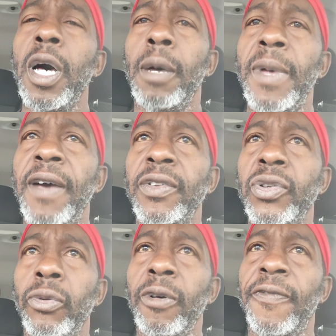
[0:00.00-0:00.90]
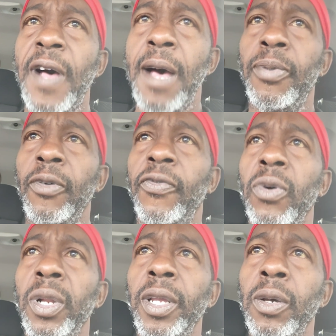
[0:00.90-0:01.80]
Um, I have a total of five
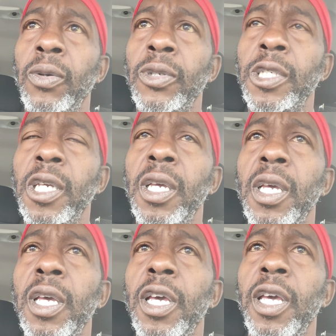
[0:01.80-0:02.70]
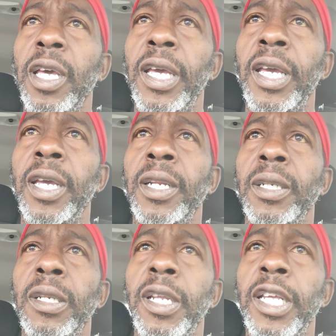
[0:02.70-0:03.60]
portfolios.
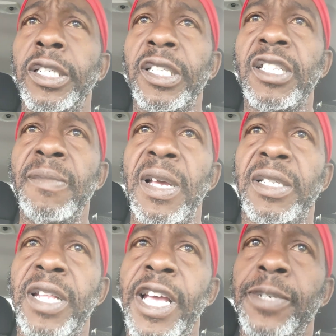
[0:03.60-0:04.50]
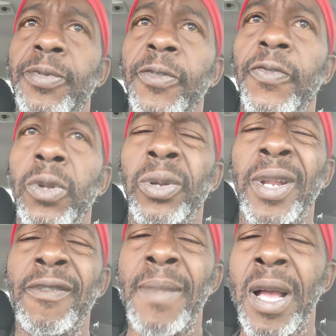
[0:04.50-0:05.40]
And just in my stash portfolio,
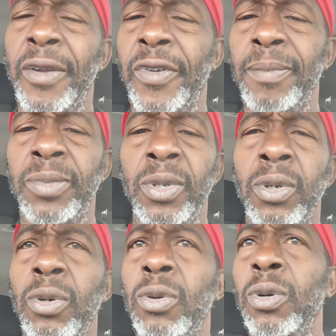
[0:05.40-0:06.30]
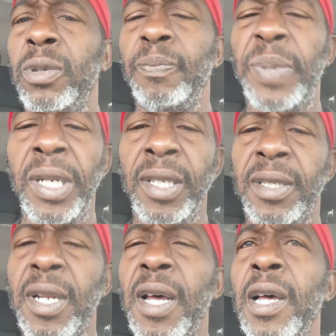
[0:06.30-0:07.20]
never mind crypto or penny
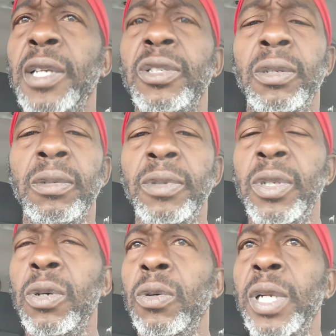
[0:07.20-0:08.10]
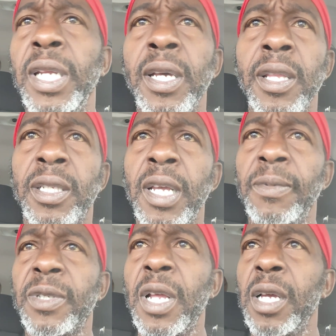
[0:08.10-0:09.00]
stocks or, you know, any other
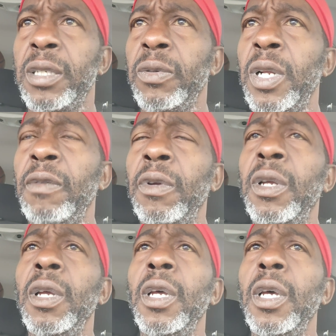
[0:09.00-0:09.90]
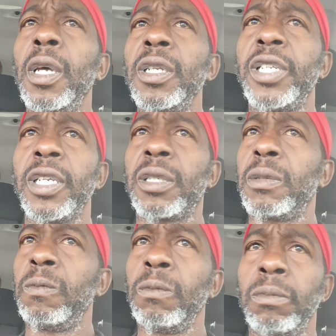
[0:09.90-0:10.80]
type of stocks or whatever,
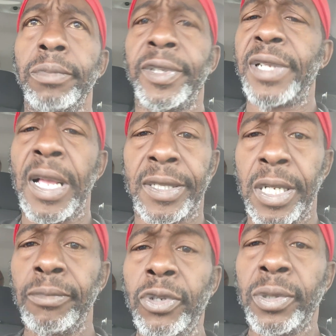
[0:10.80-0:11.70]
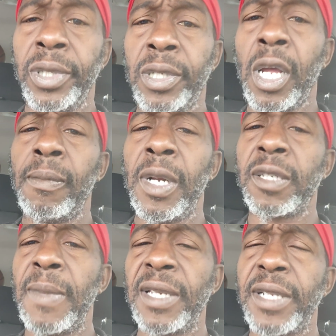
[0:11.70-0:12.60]
just the stocks that I'm usually talking about
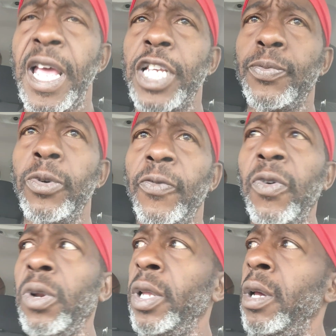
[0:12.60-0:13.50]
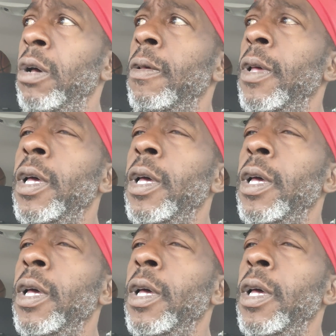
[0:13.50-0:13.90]
is my stash portfolio,